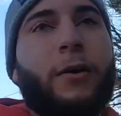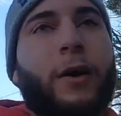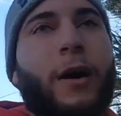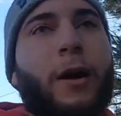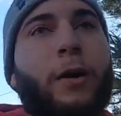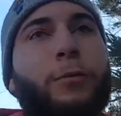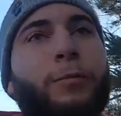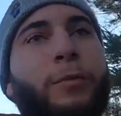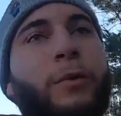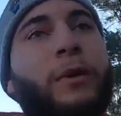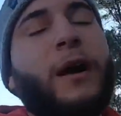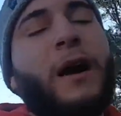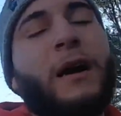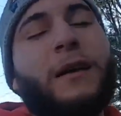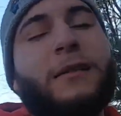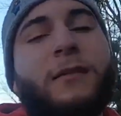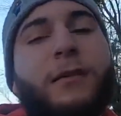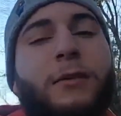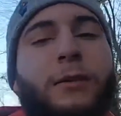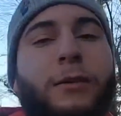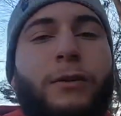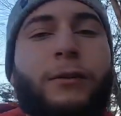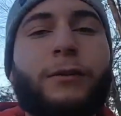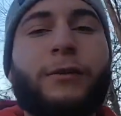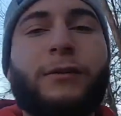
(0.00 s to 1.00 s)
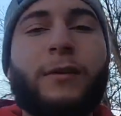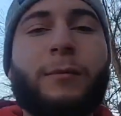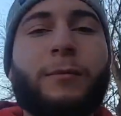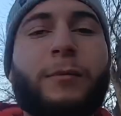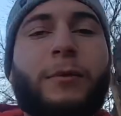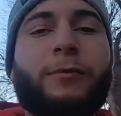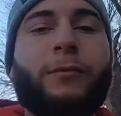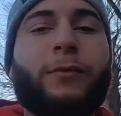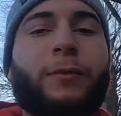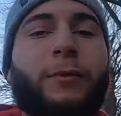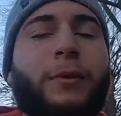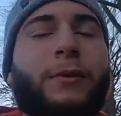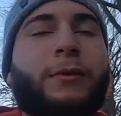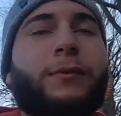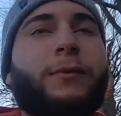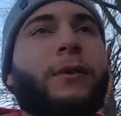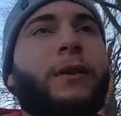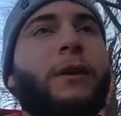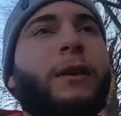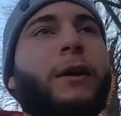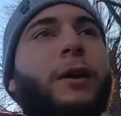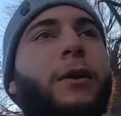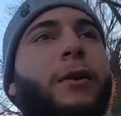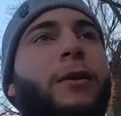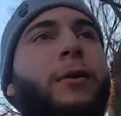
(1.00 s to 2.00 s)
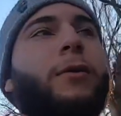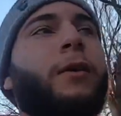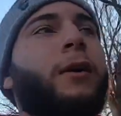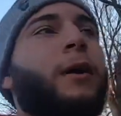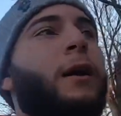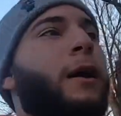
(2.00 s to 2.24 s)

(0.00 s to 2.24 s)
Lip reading: I hope you guys learned something from this video.